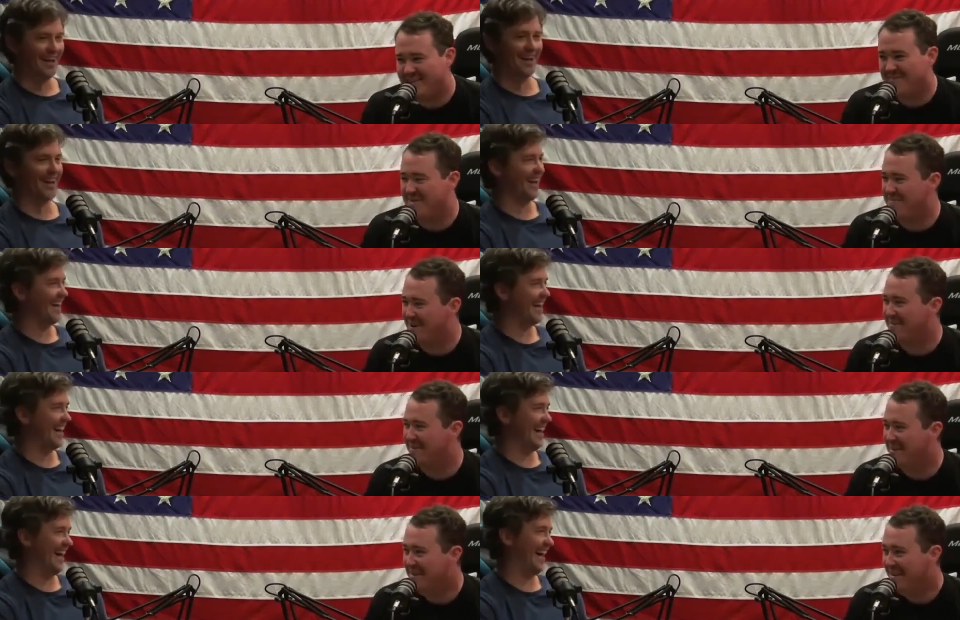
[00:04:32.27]
Speaker 1: gonna be a bit of
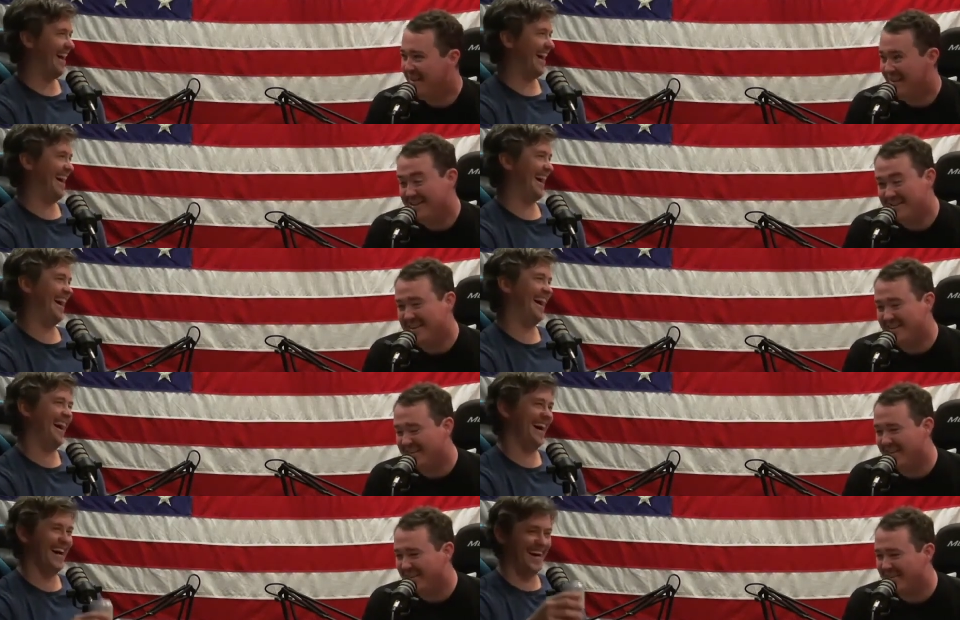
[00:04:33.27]
a, you
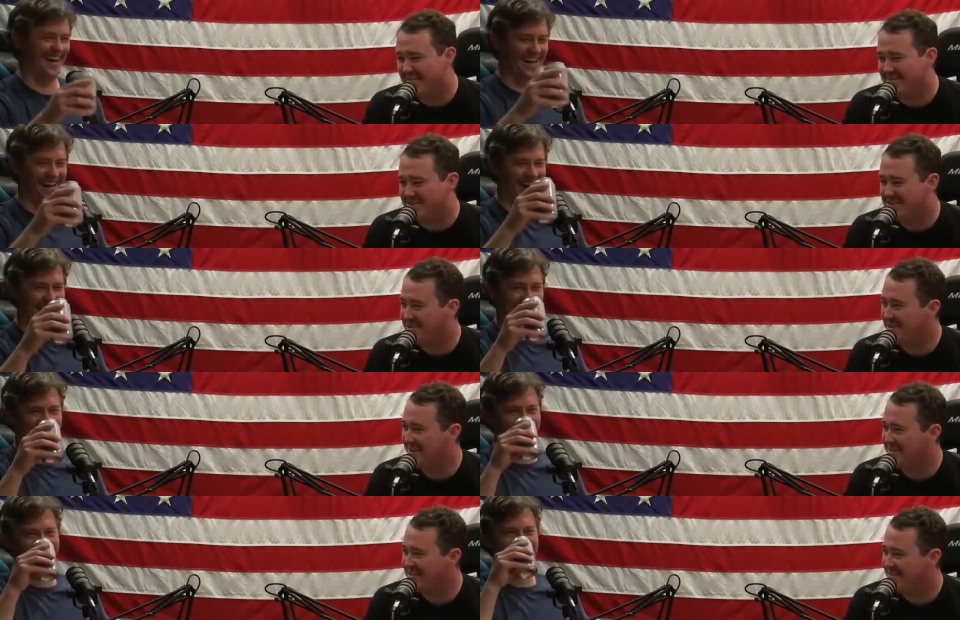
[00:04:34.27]
know, there could be a shooting or
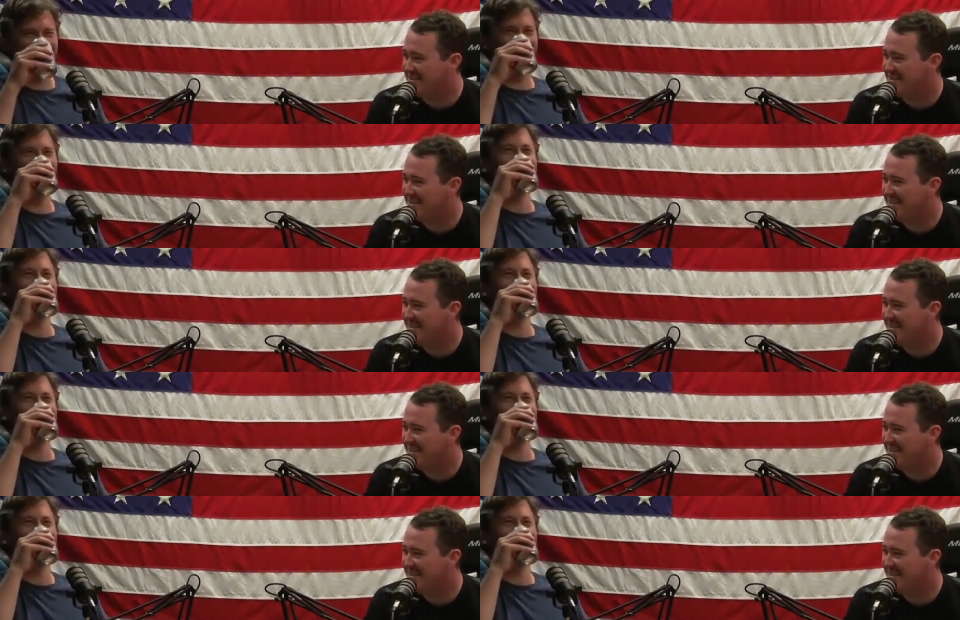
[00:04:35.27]
something.